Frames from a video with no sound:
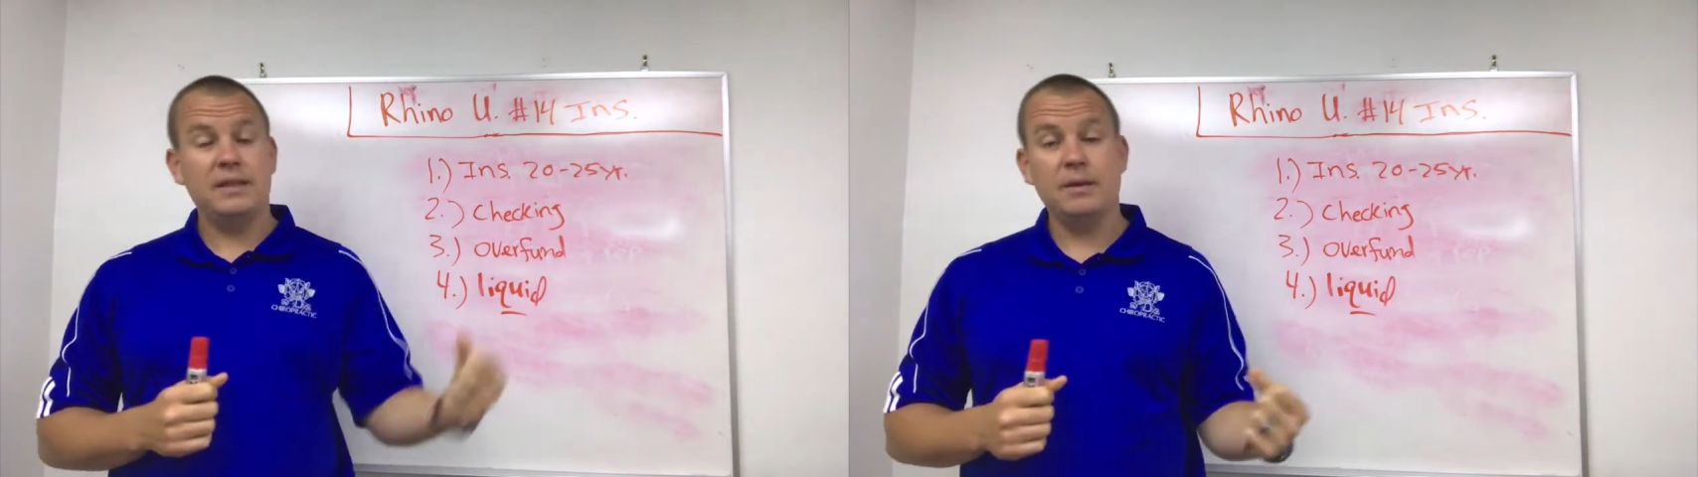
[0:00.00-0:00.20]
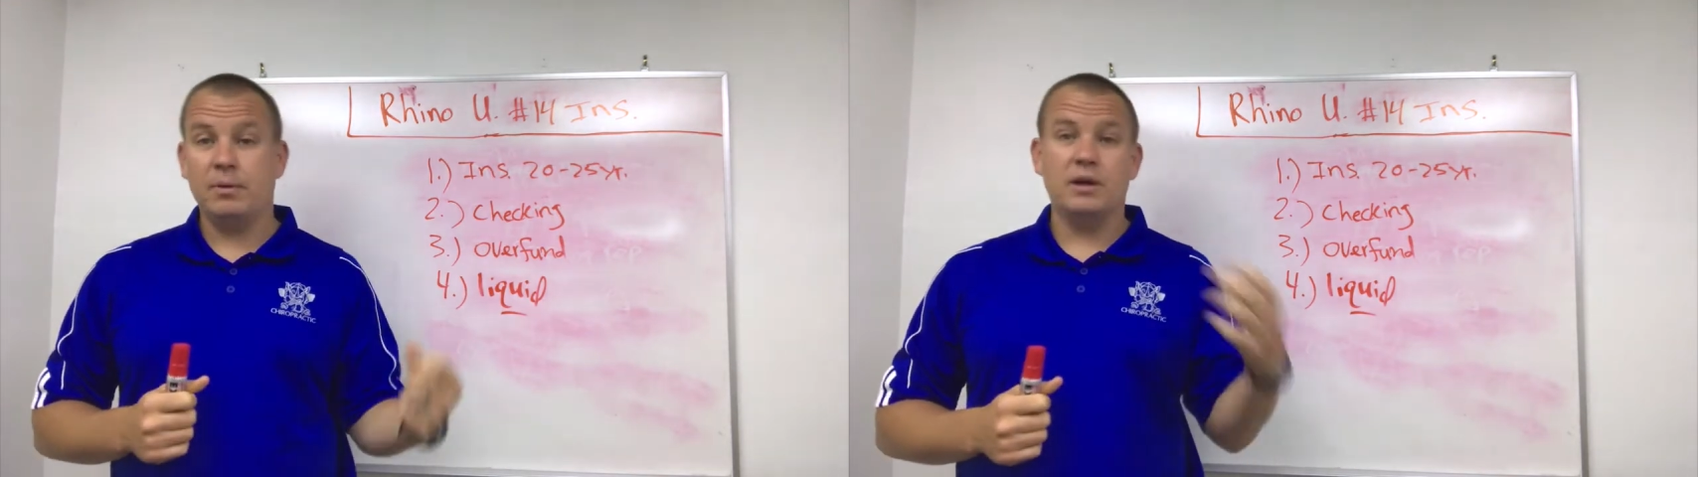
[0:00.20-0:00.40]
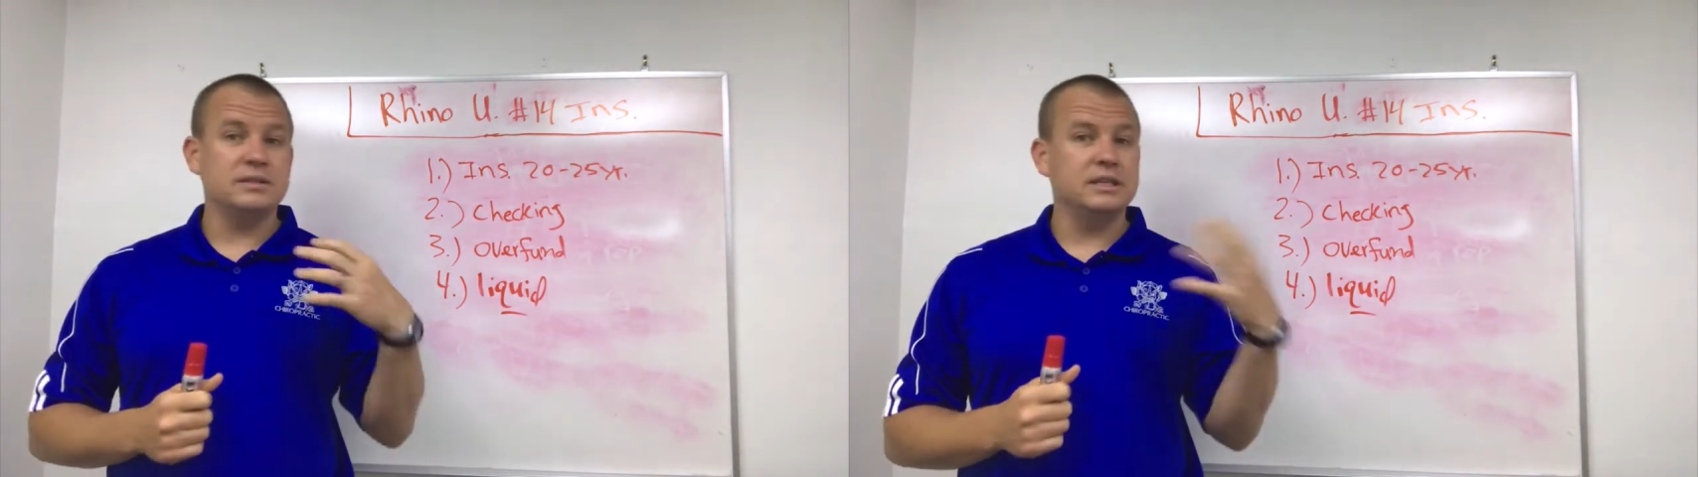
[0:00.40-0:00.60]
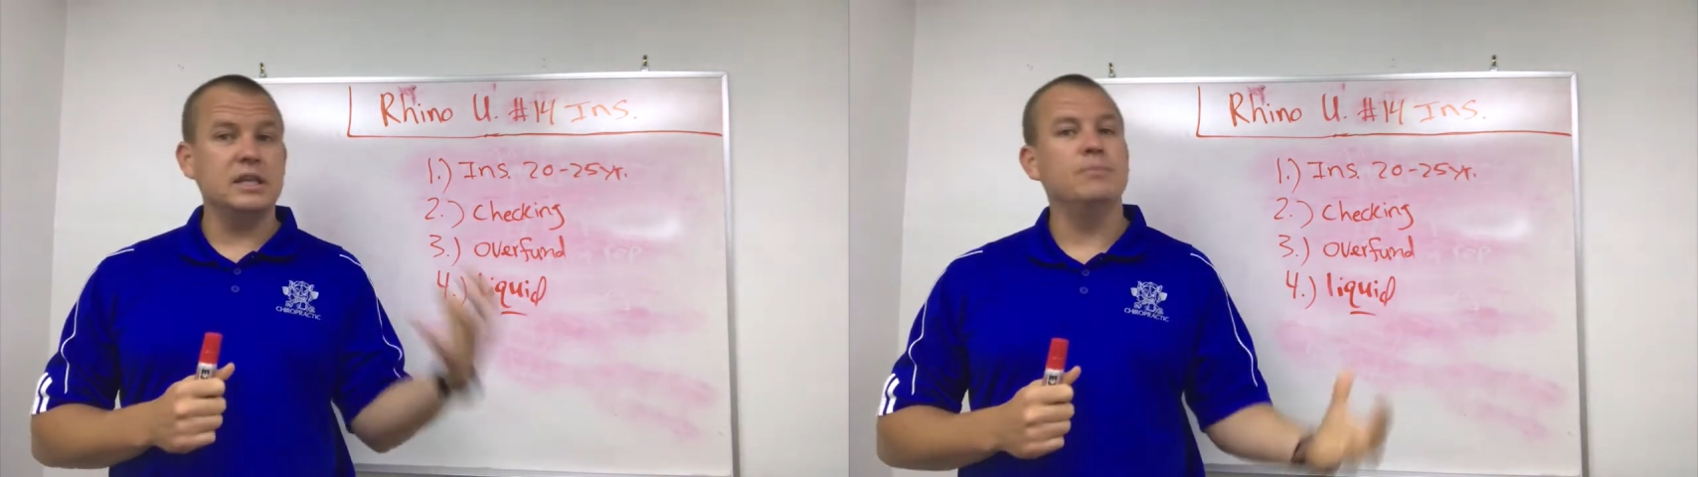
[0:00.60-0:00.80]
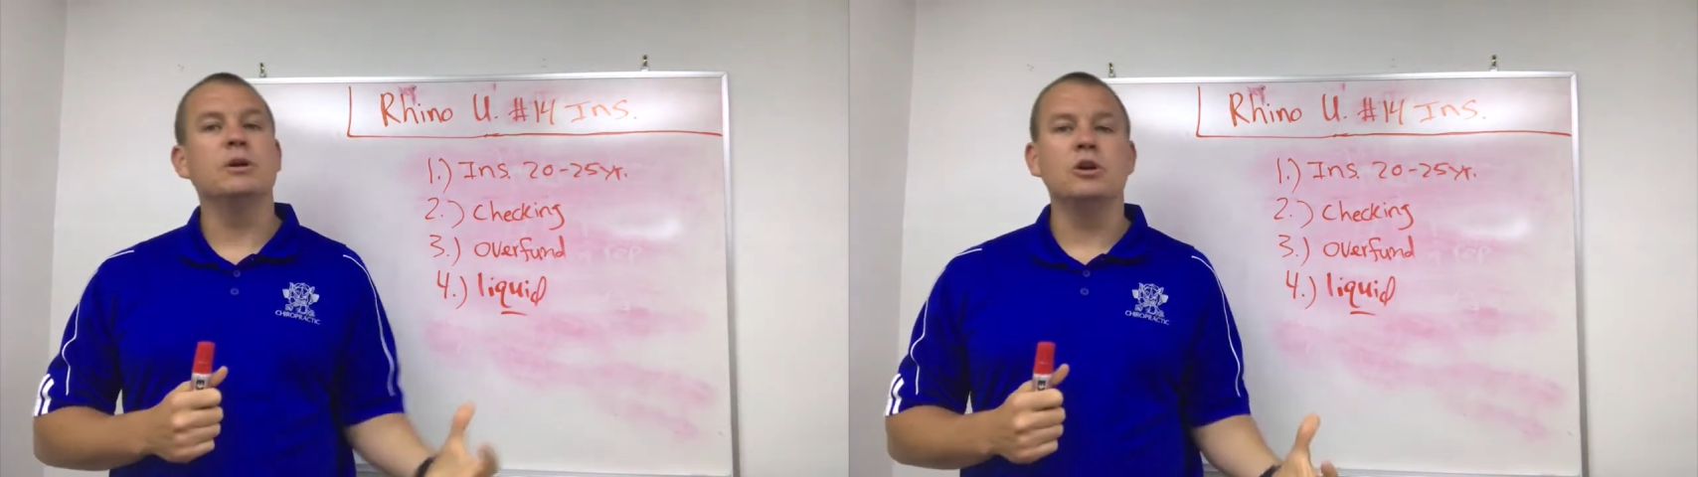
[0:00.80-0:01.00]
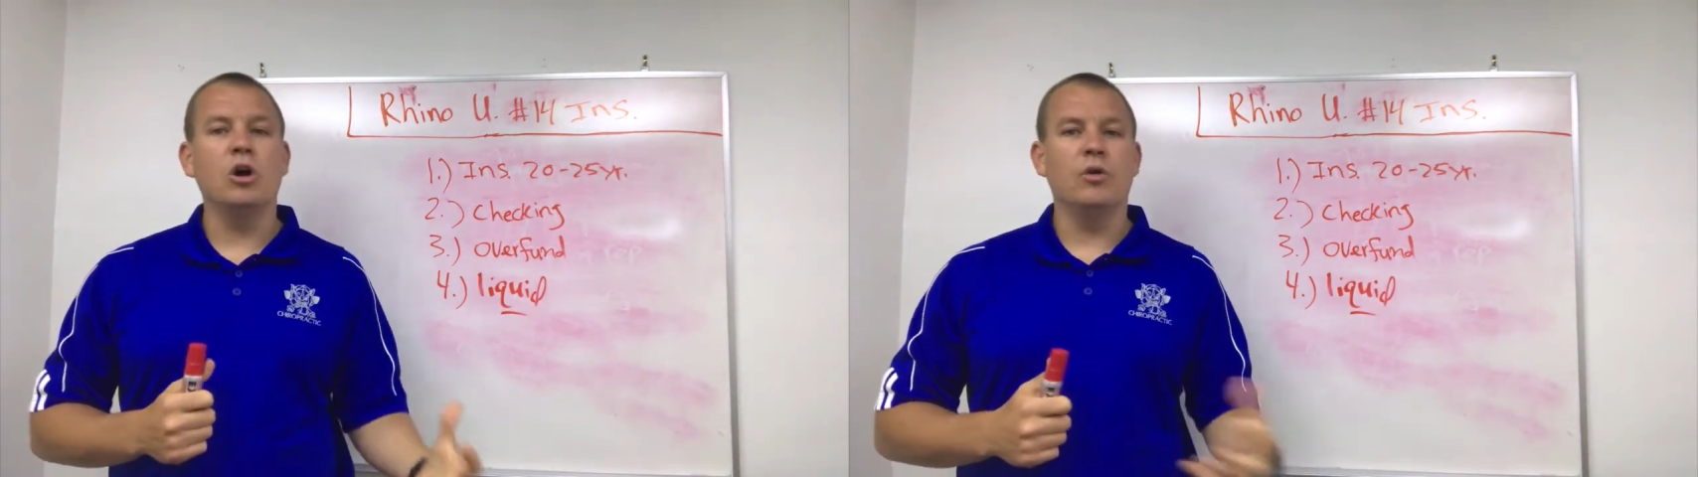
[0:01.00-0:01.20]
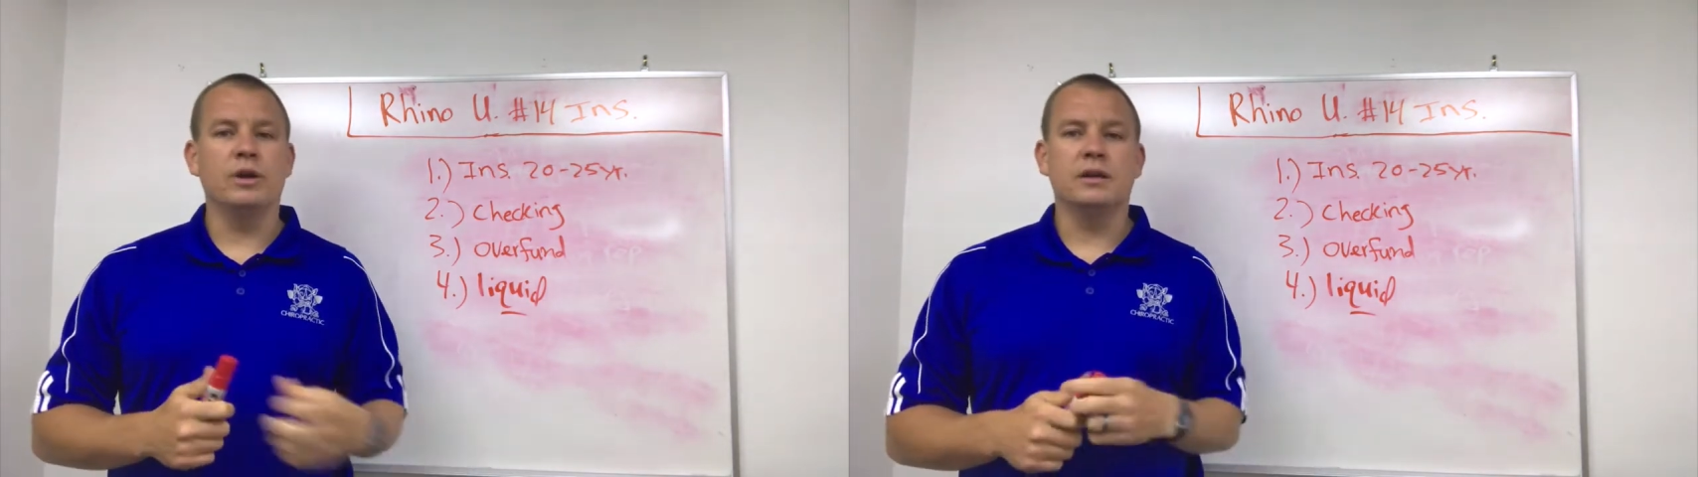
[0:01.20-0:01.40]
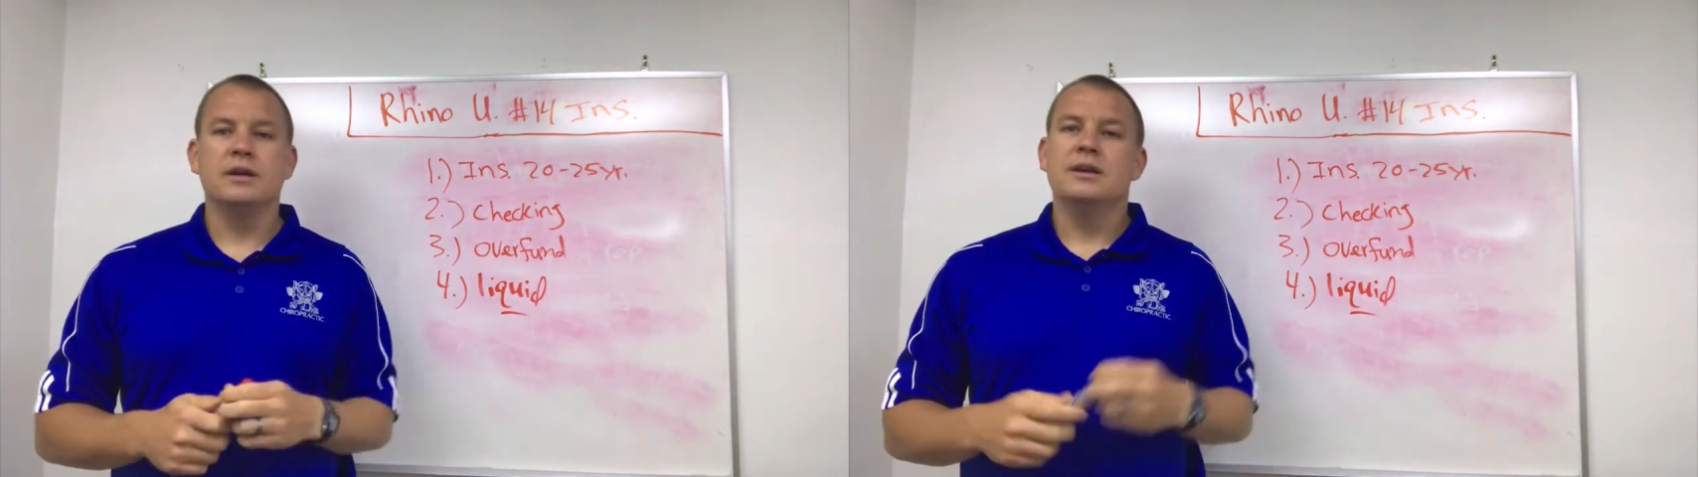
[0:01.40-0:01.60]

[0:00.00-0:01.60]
that policy, keep it going.